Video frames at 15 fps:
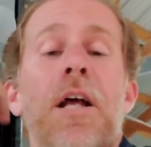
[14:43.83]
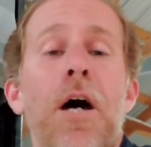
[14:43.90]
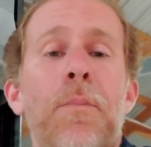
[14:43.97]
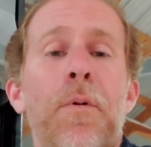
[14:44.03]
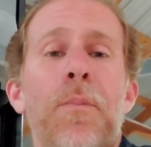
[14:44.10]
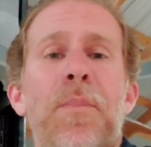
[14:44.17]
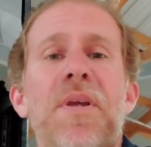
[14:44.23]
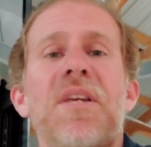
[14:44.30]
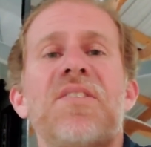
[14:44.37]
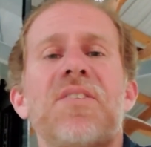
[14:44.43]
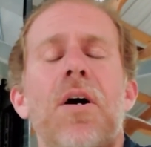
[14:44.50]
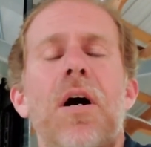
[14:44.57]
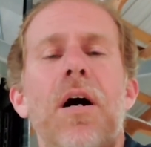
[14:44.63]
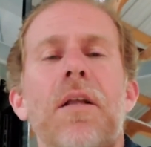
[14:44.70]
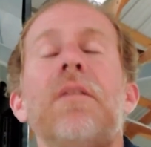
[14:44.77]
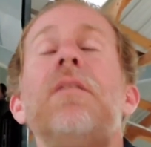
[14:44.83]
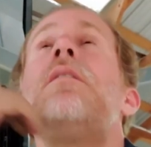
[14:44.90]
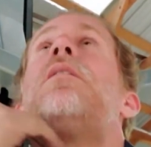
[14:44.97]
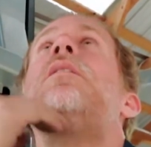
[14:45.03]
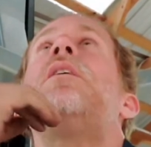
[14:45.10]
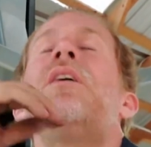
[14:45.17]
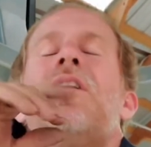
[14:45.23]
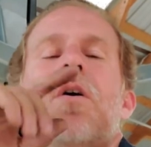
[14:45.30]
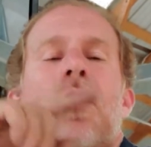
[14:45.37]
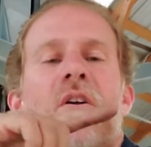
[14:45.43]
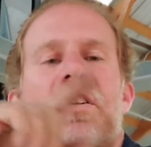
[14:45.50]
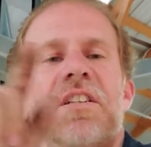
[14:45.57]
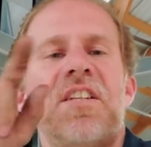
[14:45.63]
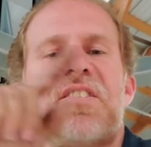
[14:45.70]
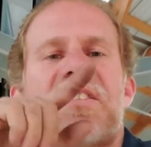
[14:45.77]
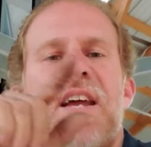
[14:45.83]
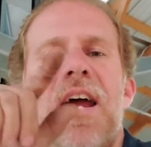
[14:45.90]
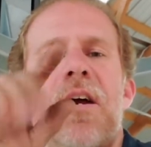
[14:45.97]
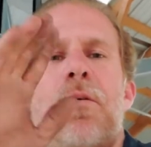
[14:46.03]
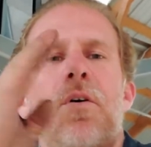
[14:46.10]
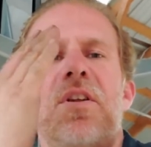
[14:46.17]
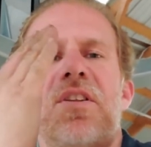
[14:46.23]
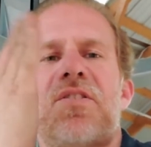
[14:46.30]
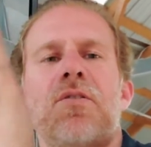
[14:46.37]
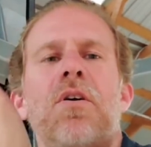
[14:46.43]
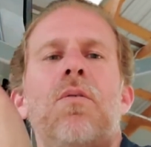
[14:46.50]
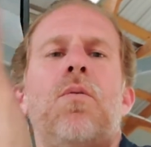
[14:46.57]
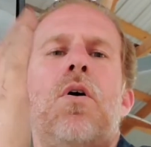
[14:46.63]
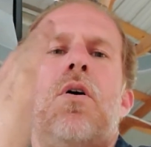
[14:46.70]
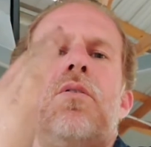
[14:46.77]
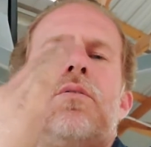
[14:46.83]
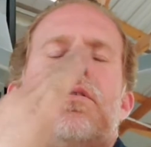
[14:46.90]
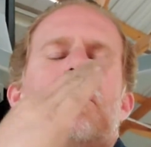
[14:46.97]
piece on, or at least tack weld it so it won't.